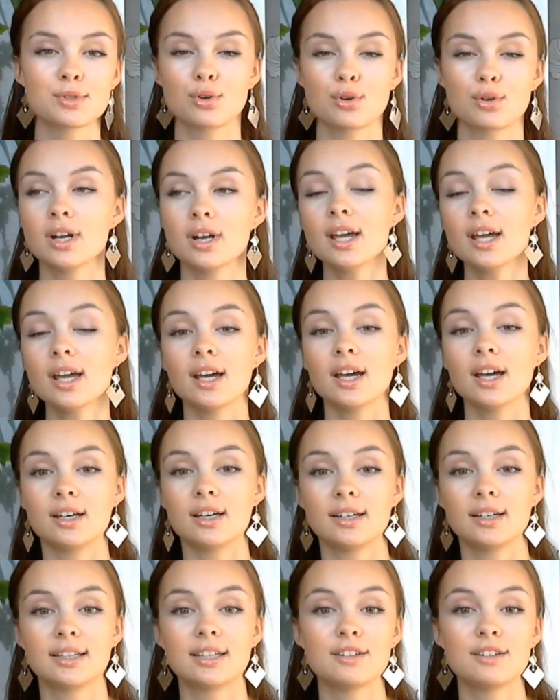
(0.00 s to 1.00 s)
or
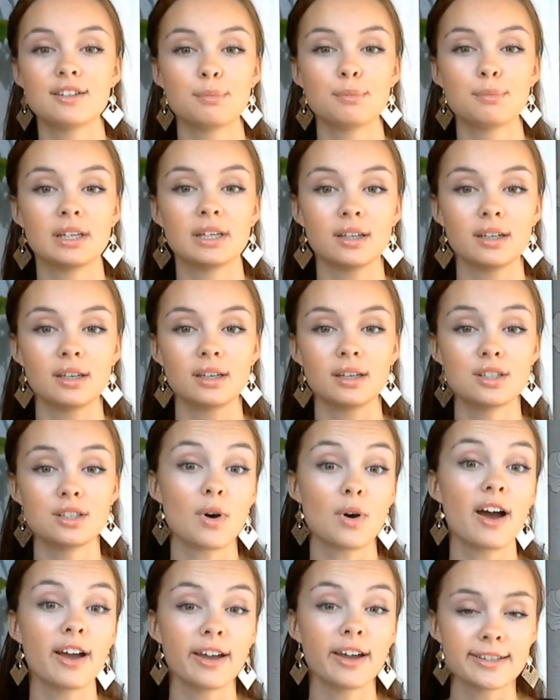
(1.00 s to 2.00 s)
uh, give me
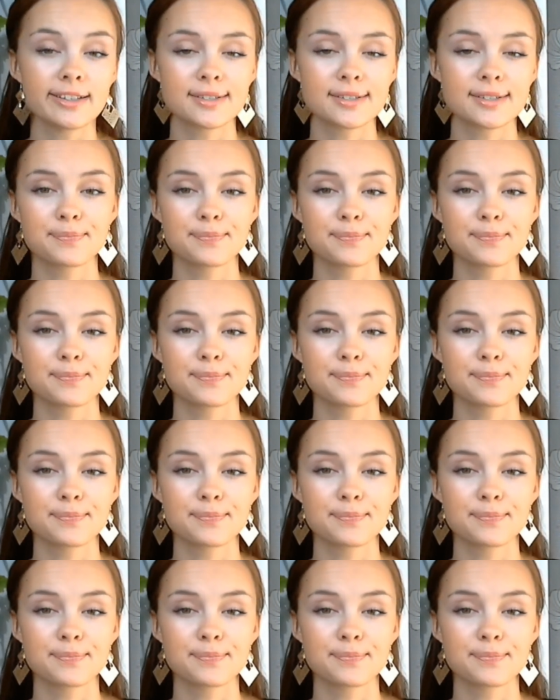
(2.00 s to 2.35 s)
advice.